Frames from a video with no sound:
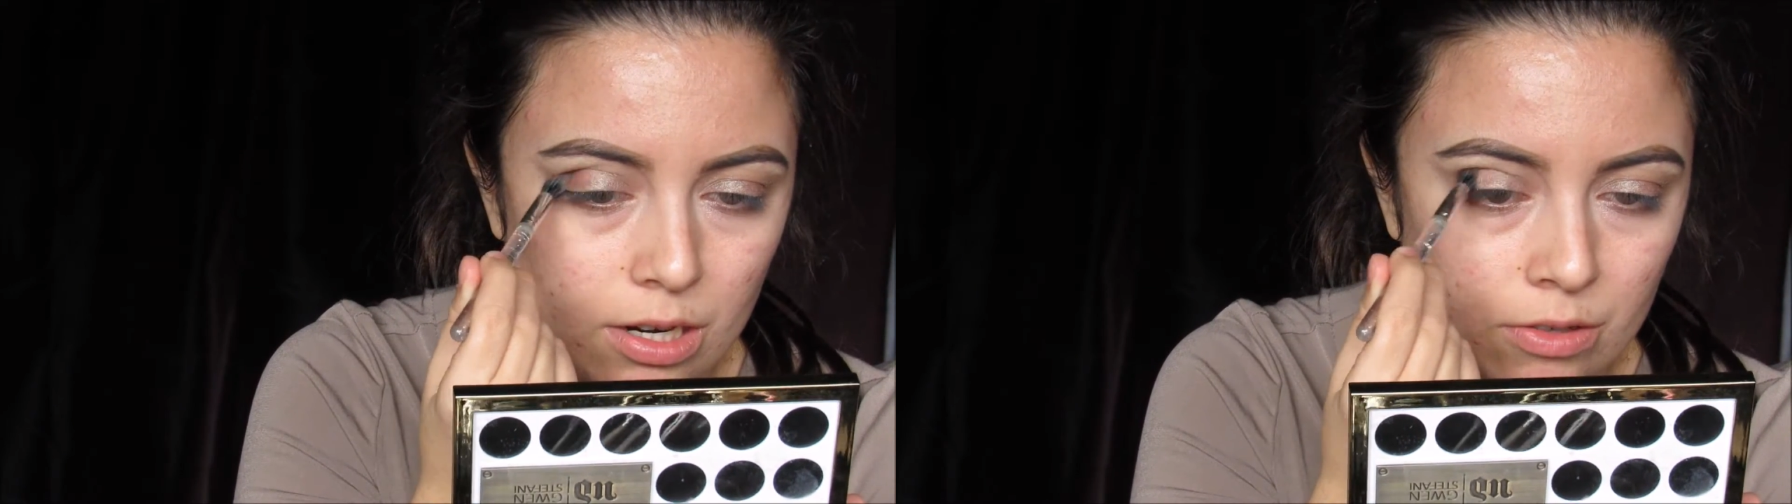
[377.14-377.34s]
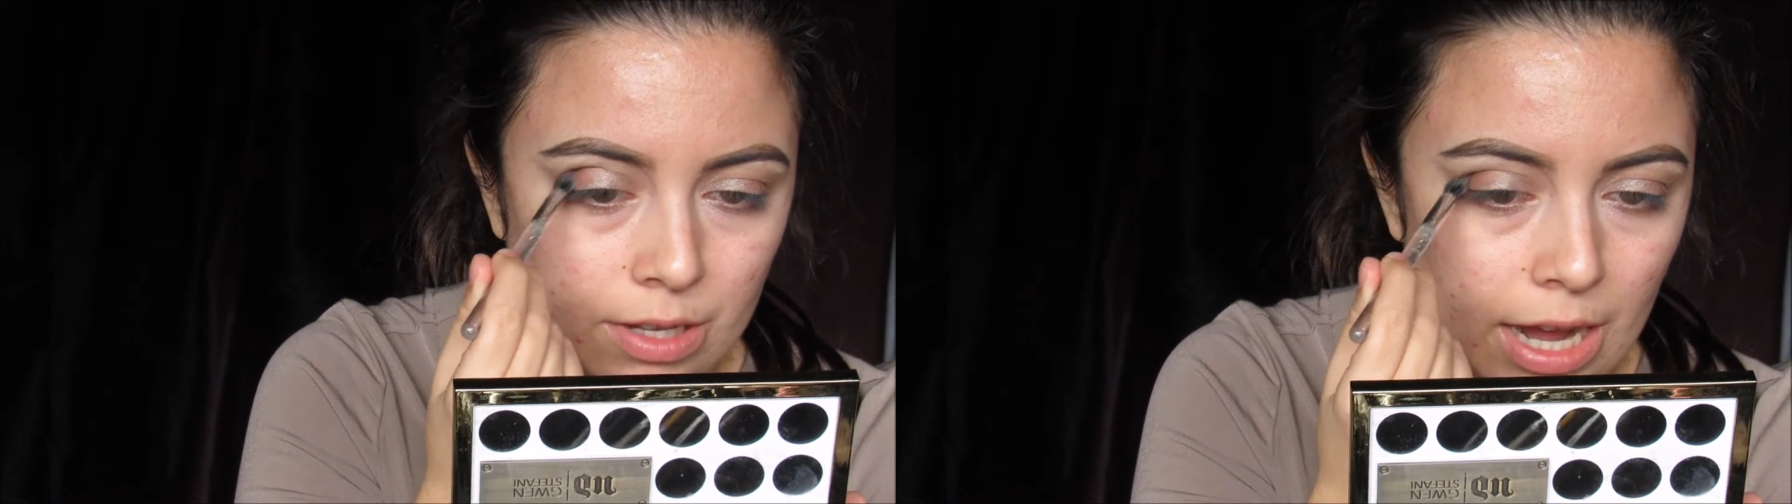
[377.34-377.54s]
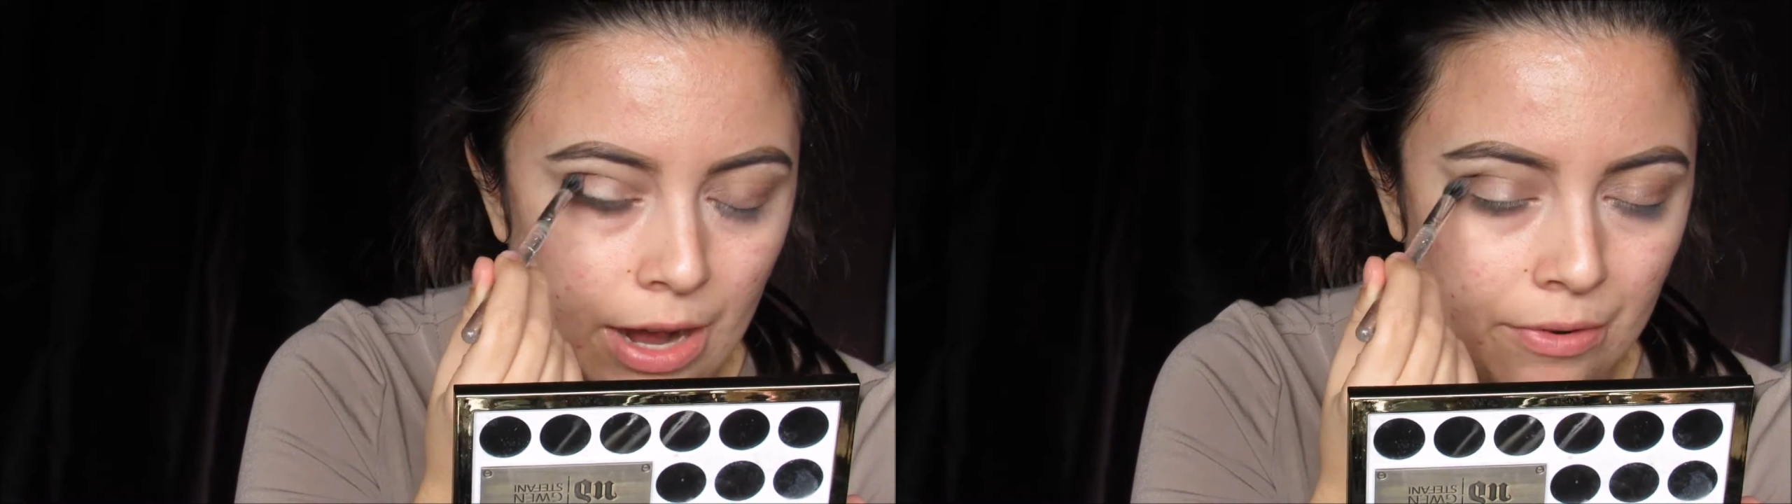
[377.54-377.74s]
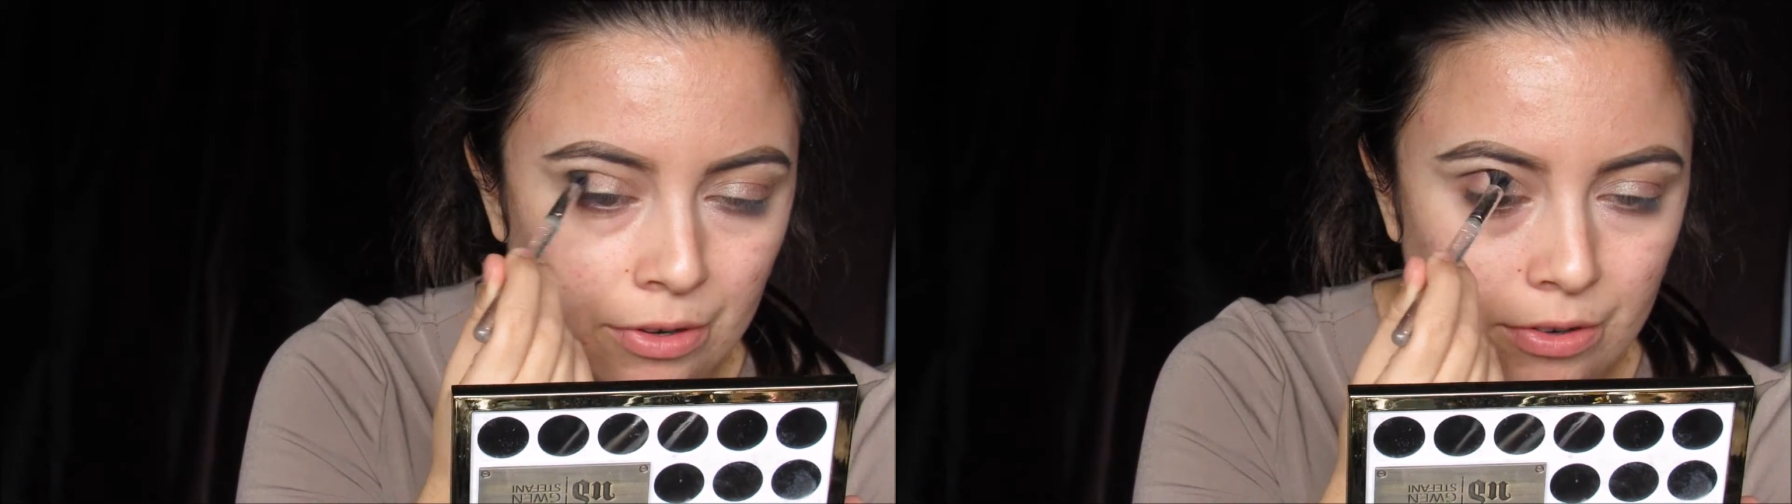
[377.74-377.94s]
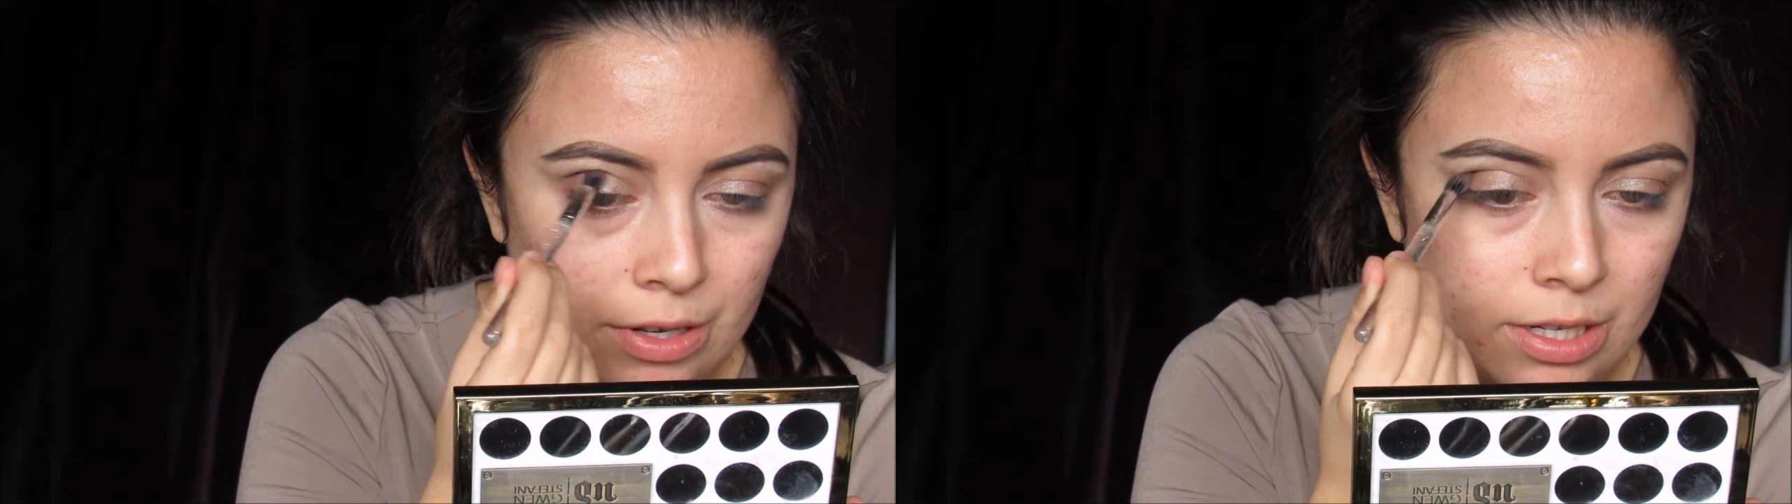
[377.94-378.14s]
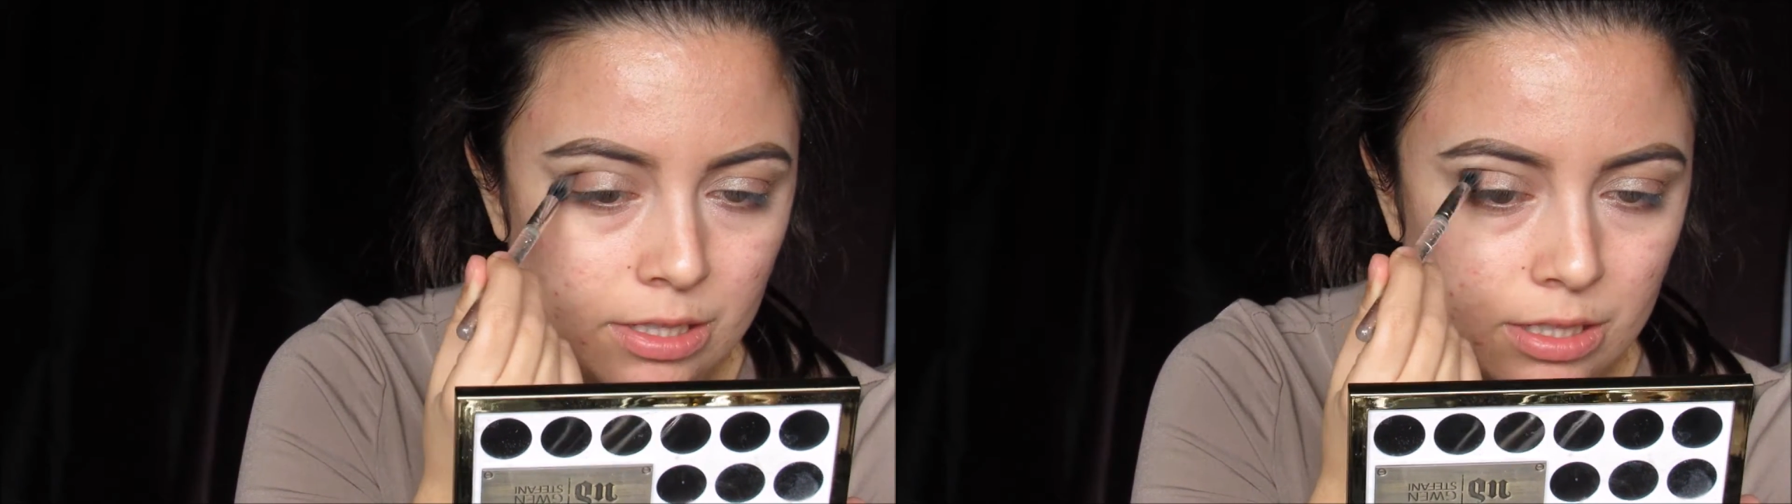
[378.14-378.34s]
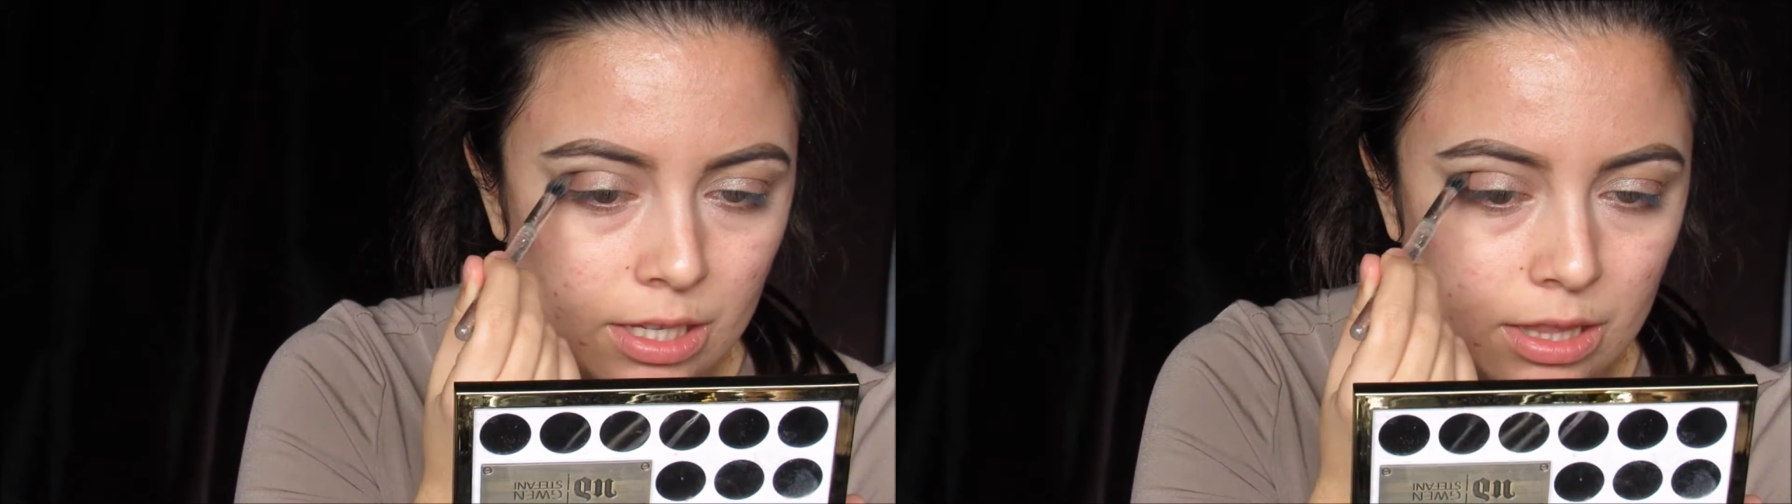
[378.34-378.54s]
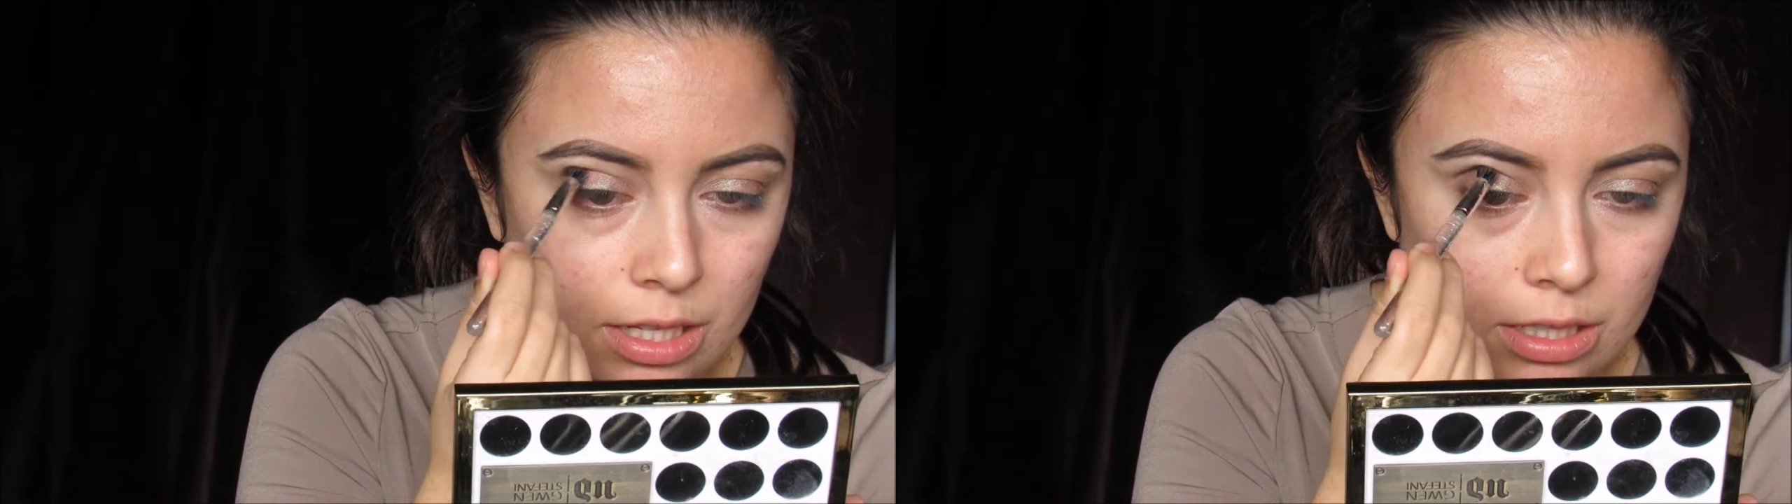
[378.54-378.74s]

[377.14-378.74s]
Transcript: on the outer crease like